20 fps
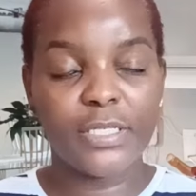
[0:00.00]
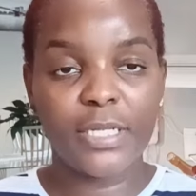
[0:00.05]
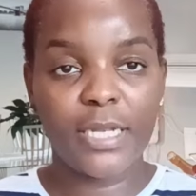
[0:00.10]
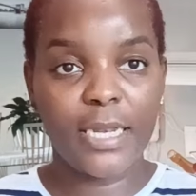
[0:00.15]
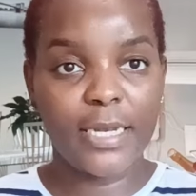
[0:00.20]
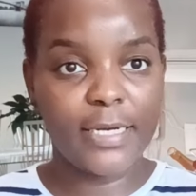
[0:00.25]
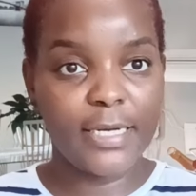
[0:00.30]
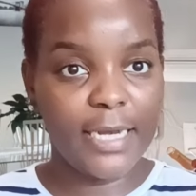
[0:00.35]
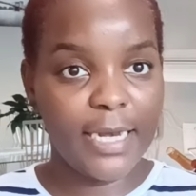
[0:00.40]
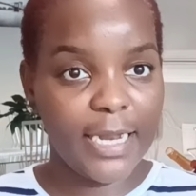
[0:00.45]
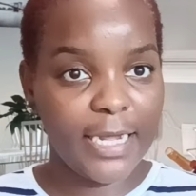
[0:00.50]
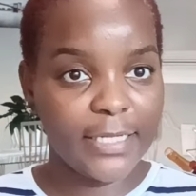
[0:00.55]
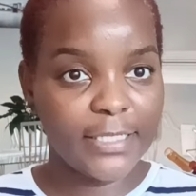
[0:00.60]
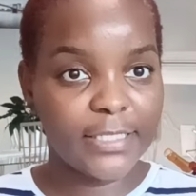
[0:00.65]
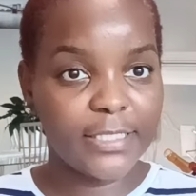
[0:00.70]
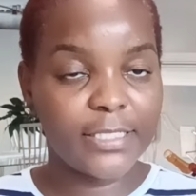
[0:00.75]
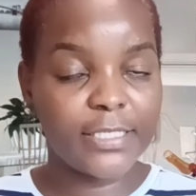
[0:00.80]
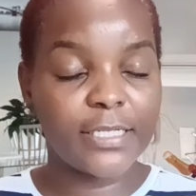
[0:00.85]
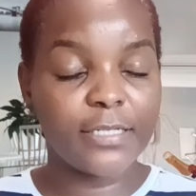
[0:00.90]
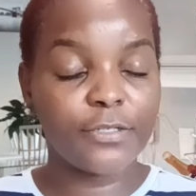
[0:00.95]
and
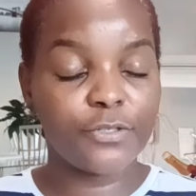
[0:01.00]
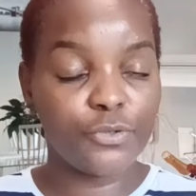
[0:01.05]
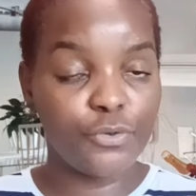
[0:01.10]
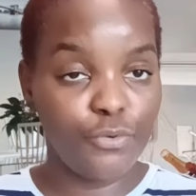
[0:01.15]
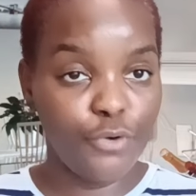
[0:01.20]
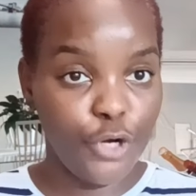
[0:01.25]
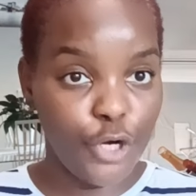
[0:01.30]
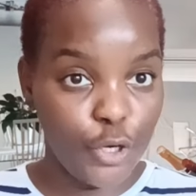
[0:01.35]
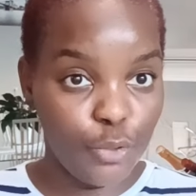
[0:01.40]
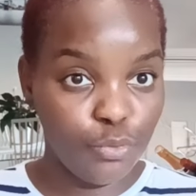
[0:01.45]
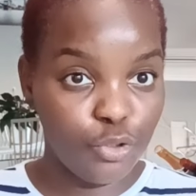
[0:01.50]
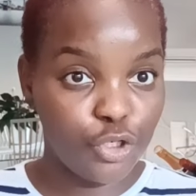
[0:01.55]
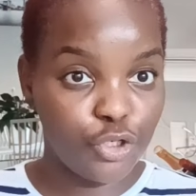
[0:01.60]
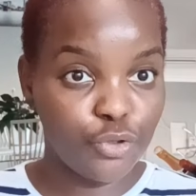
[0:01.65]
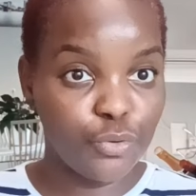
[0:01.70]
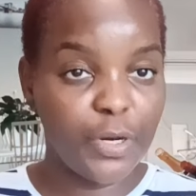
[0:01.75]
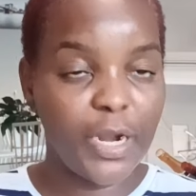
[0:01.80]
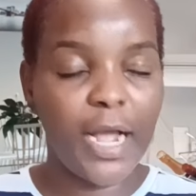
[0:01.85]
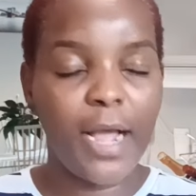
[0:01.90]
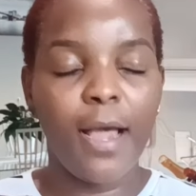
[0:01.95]
less to no
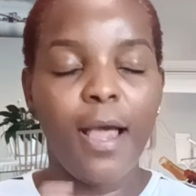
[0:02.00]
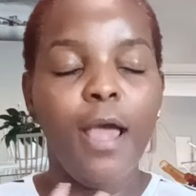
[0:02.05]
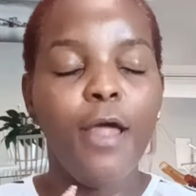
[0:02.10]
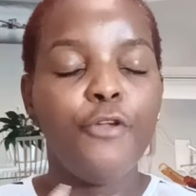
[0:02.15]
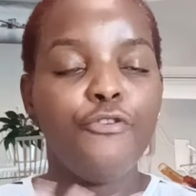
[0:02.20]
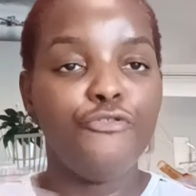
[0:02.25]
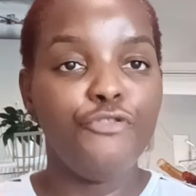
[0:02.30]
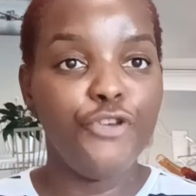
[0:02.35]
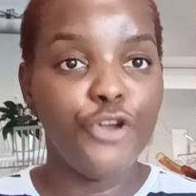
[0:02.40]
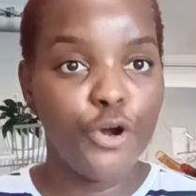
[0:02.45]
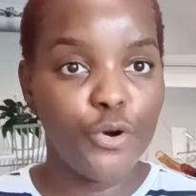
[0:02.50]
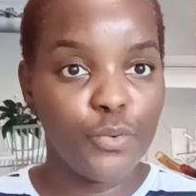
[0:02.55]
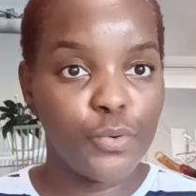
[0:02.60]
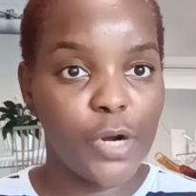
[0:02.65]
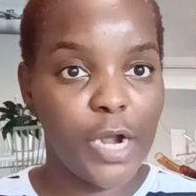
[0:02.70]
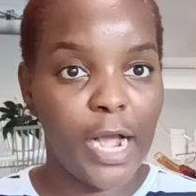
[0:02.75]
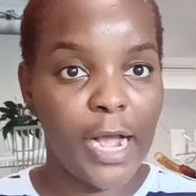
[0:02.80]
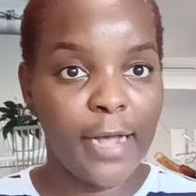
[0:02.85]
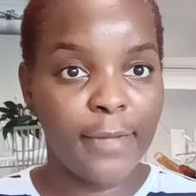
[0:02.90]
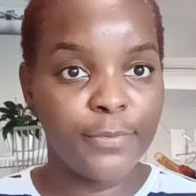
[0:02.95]
sugar, no
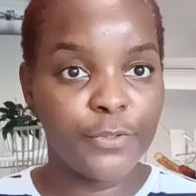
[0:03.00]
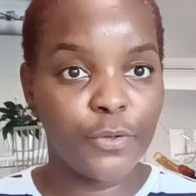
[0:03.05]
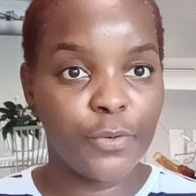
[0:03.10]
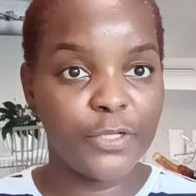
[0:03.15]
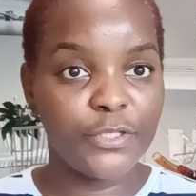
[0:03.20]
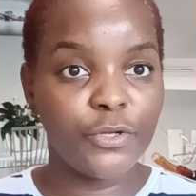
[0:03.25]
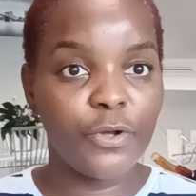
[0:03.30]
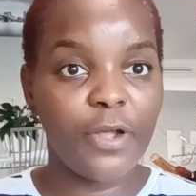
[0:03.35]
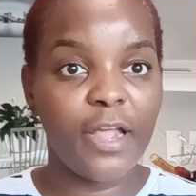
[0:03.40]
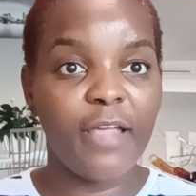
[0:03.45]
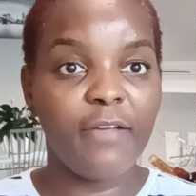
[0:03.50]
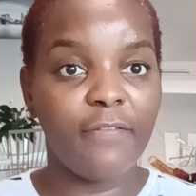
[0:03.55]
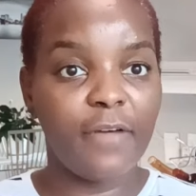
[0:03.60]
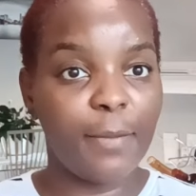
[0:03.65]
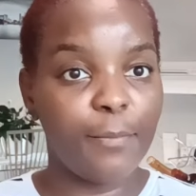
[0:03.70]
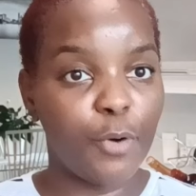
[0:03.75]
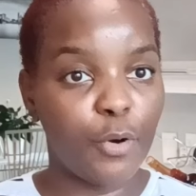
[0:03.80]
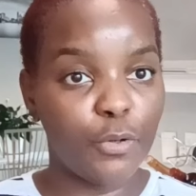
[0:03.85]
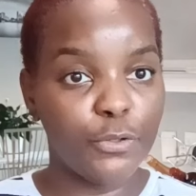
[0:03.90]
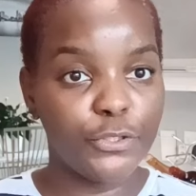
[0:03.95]
carbs or whatsoever.
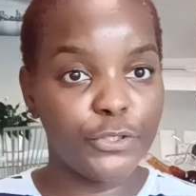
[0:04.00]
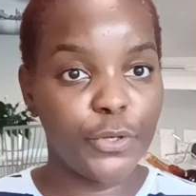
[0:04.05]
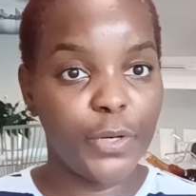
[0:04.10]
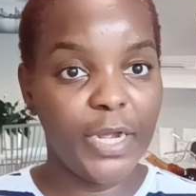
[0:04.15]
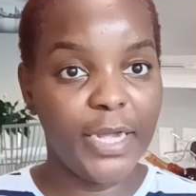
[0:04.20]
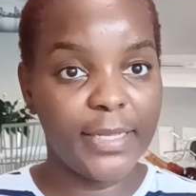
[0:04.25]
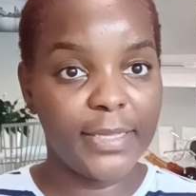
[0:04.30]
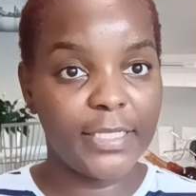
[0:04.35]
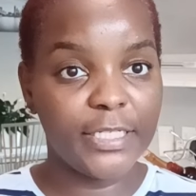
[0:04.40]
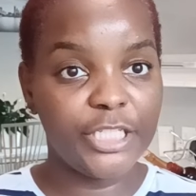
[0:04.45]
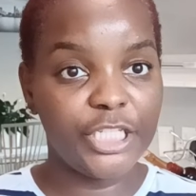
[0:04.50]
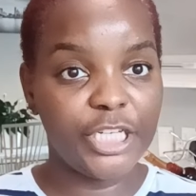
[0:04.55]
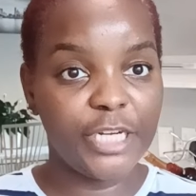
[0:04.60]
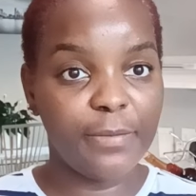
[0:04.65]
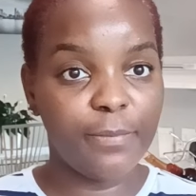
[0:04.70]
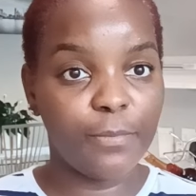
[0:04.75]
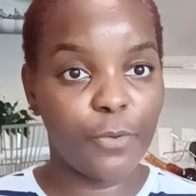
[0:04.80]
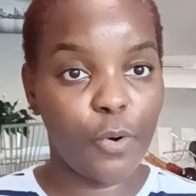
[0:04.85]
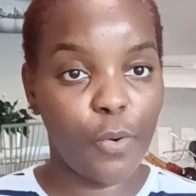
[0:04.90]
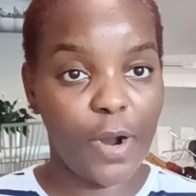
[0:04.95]
I'm also at the
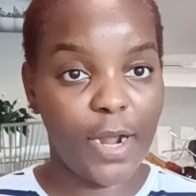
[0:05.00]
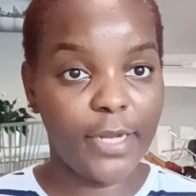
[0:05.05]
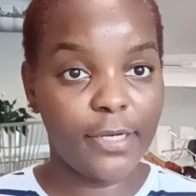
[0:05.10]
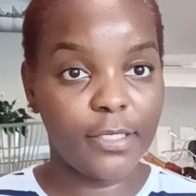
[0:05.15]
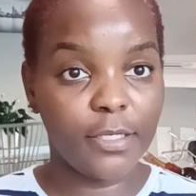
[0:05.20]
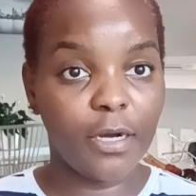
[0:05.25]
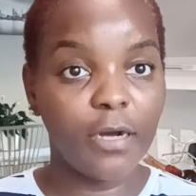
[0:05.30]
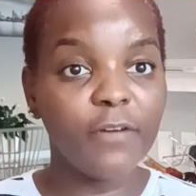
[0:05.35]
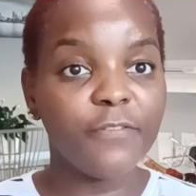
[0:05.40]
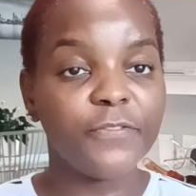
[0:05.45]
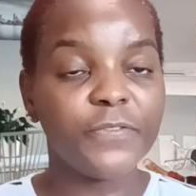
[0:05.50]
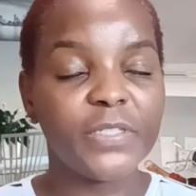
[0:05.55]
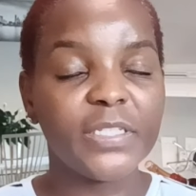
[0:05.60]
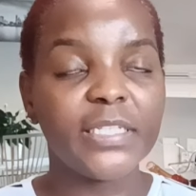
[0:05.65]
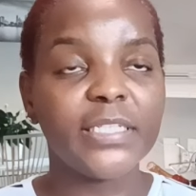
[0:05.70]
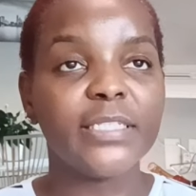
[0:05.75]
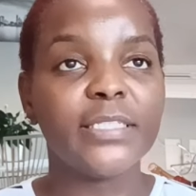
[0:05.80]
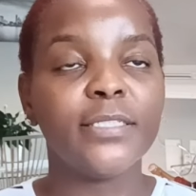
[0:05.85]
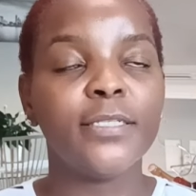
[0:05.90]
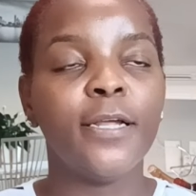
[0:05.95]
gym quite
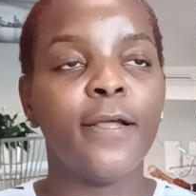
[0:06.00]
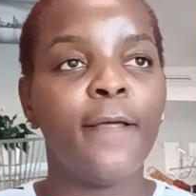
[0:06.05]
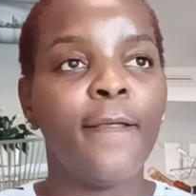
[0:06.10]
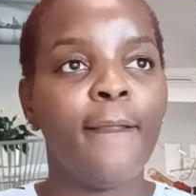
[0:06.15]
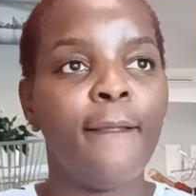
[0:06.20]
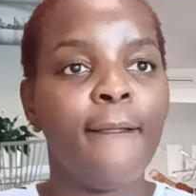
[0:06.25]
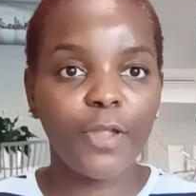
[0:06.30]
often.